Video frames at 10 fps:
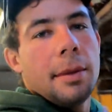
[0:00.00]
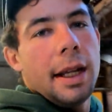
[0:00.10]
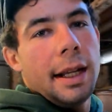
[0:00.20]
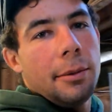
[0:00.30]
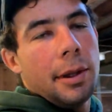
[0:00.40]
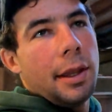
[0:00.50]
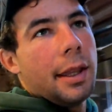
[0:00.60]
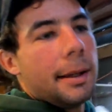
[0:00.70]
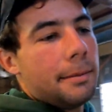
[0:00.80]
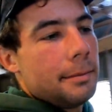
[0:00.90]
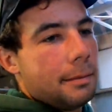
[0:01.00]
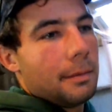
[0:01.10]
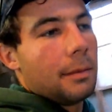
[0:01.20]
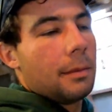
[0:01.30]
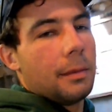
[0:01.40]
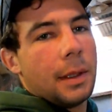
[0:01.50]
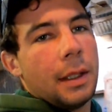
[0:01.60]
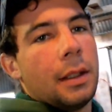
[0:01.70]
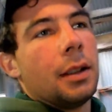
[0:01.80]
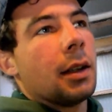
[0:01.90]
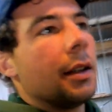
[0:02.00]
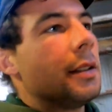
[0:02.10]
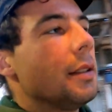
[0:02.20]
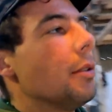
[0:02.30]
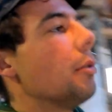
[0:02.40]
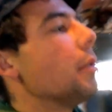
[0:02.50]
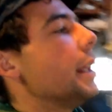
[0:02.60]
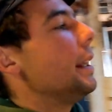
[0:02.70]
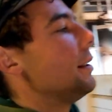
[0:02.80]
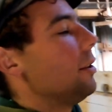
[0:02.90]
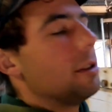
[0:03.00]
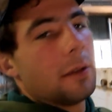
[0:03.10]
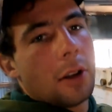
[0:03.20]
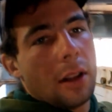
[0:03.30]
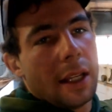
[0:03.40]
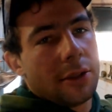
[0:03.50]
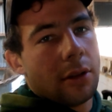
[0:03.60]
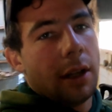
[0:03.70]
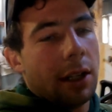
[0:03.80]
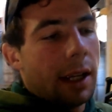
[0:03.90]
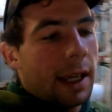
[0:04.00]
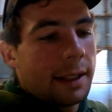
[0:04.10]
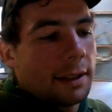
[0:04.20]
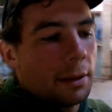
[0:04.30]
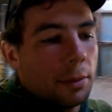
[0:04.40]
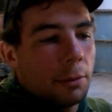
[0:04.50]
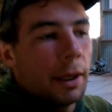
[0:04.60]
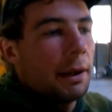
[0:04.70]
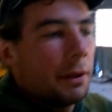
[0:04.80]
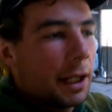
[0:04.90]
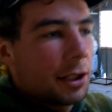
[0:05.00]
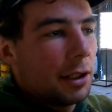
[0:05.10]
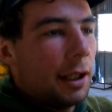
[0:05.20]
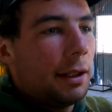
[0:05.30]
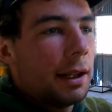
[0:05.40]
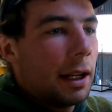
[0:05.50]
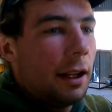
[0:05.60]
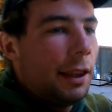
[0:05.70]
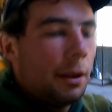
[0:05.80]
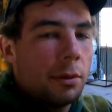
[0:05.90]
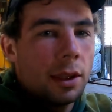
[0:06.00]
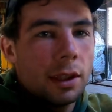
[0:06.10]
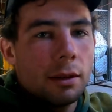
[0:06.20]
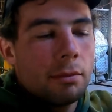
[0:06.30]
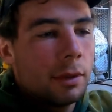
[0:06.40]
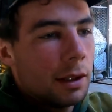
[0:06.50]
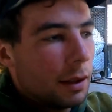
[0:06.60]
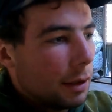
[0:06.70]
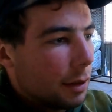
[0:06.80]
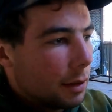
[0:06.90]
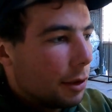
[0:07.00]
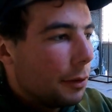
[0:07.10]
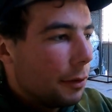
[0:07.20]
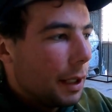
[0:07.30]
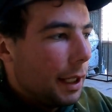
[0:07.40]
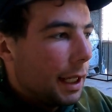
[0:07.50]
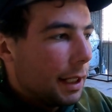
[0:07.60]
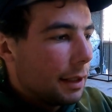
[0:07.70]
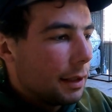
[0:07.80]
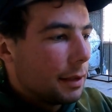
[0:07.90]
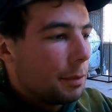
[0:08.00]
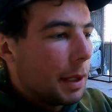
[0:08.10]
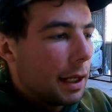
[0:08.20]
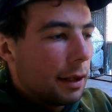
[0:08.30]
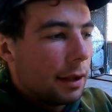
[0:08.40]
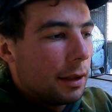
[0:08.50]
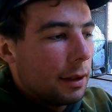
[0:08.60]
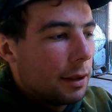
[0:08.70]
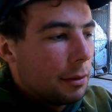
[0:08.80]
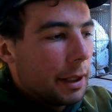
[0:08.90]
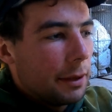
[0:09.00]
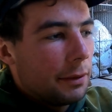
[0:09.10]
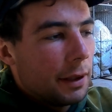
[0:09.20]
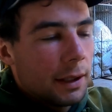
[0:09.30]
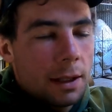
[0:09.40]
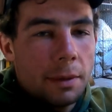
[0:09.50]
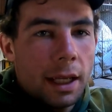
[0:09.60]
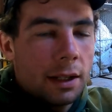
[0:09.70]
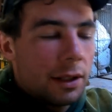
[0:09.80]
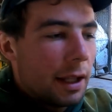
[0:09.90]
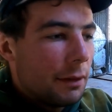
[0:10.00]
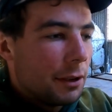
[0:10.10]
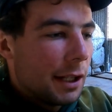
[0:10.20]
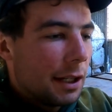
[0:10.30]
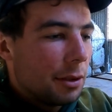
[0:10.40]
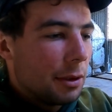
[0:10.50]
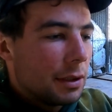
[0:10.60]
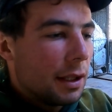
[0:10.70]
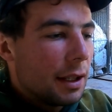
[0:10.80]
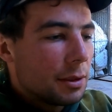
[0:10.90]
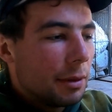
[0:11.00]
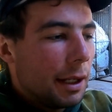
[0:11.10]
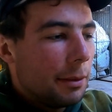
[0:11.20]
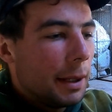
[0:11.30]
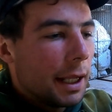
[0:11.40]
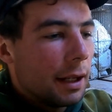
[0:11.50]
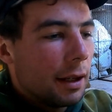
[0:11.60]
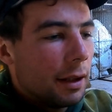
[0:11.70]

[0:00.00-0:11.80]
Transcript: meeting with um, because all these ewes have got electronic tags in them, but we haven't actually done anything with the software yet, but we had a fella come out and have a chat to us last week about